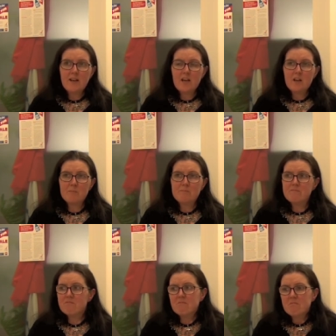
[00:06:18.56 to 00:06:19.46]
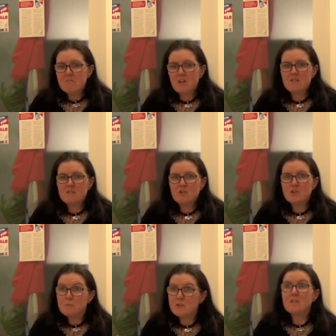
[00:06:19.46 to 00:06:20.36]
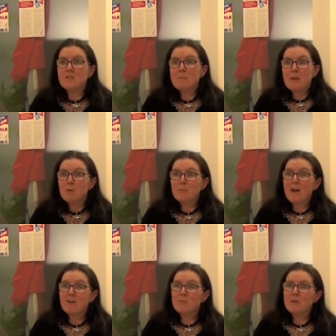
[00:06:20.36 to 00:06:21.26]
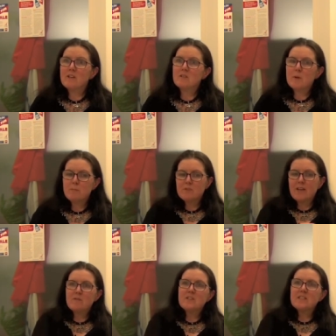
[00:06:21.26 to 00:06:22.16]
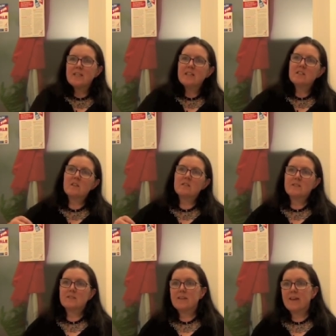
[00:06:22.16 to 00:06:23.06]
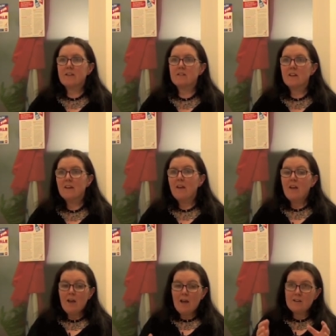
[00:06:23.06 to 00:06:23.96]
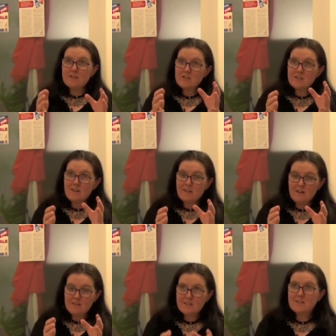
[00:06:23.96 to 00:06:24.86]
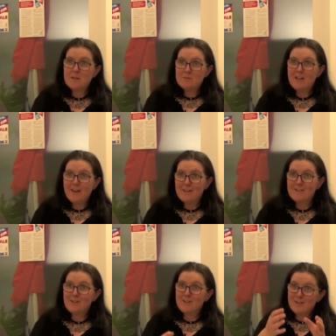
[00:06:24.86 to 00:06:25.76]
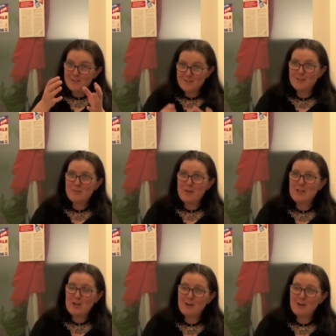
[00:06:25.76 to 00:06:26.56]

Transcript: Um, just the, the, people power, because people they haven't seen it on this scale, and on the same day that this disability